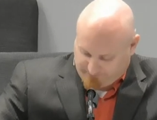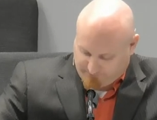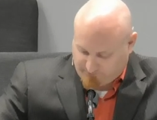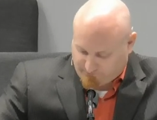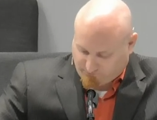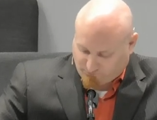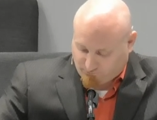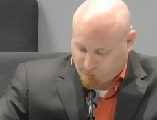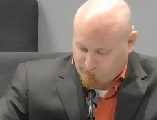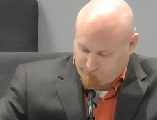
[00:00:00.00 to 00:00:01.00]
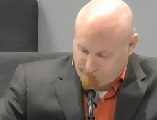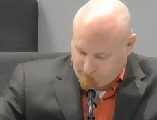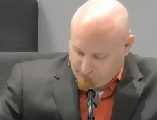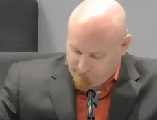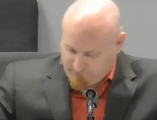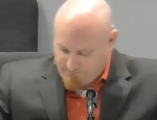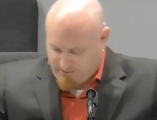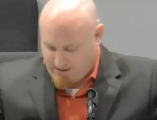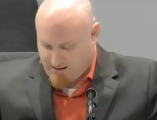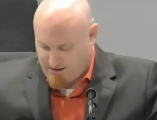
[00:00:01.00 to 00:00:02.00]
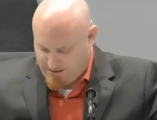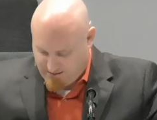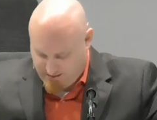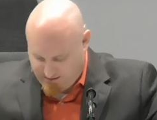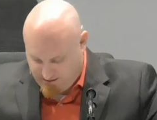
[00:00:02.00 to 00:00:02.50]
(silence)